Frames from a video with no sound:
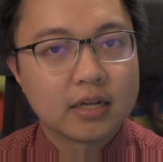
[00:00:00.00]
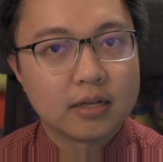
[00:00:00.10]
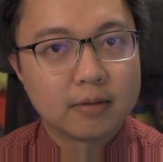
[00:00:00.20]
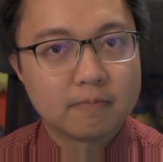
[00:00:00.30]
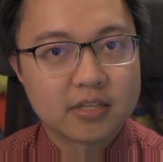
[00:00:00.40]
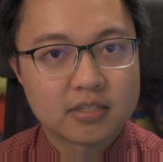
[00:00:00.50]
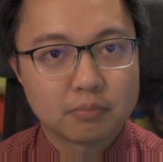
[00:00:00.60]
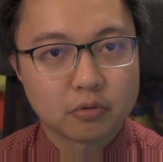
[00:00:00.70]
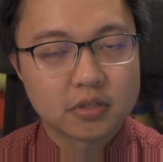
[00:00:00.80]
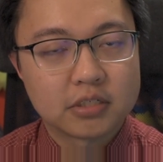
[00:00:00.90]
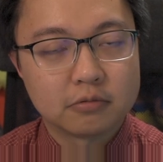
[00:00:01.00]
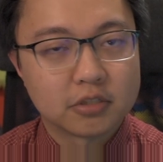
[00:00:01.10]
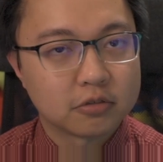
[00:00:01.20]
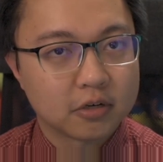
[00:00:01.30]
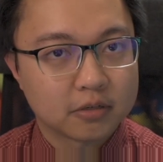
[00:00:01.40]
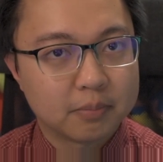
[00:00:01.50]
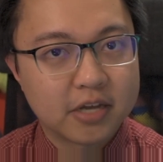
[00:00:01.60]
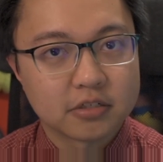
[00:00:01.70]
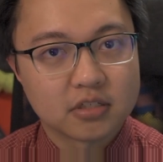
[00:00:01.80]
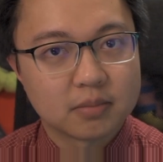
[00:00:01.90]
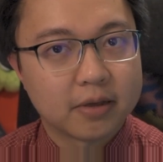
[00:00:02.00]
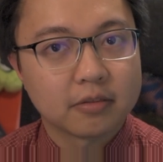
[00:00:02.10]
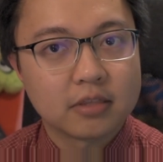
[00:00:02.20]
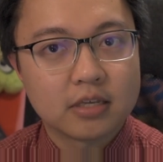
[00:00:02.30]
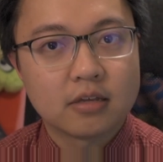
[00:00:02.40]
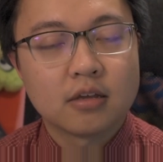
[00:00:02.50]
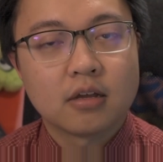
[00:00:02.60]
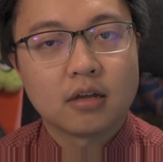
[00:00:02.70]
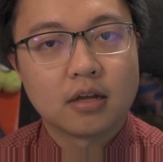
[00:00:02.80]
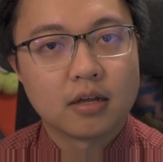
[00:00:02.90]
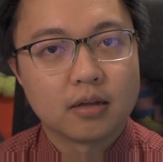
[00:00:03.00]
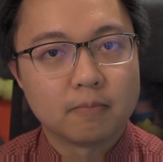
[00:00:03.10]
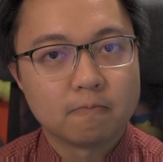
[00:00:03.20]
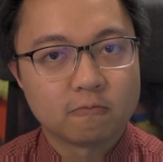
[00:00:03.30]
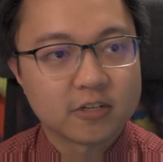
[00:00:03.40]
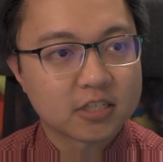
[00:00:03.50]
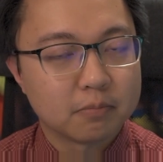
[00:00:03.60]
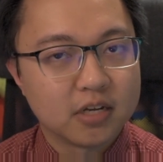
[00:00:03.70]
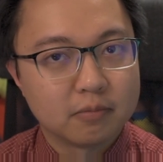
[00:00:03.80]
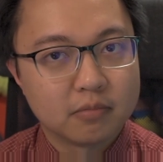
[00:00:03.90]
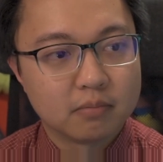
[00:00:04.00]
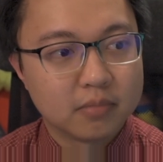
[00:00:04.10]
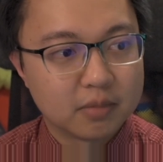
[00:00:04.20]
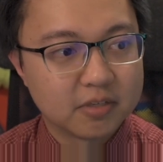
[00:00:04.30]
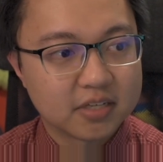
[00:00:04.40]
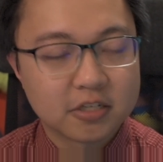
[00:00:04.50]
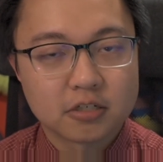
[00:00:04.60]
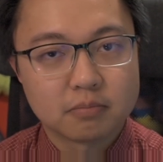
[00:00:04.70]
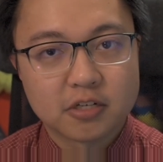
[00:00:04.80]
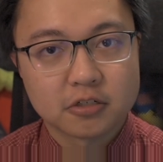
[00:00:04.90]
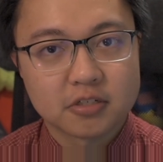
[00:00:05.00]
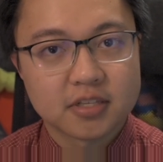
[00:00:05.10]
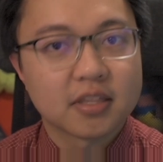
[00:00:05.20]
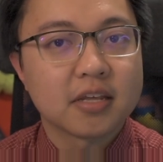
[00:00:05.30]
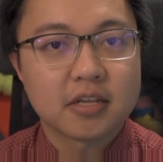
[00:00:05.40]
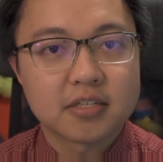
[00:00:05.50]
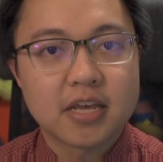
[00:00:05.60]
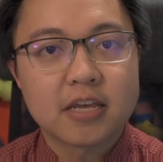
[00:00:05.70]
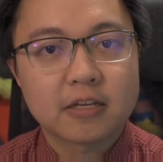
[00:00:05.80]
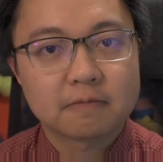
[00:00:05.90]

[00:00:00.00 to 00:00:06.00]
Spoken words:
it's important to instruct patients about the risk minimization measures that they can take.